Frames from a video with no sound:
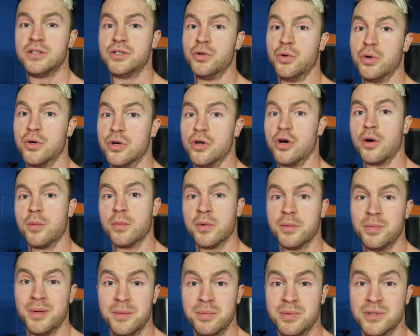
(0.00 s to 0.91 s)
do what
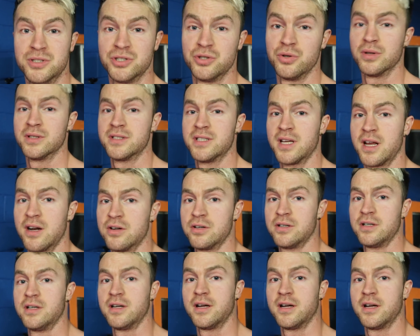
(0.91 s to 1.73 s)
normal people do on Saturday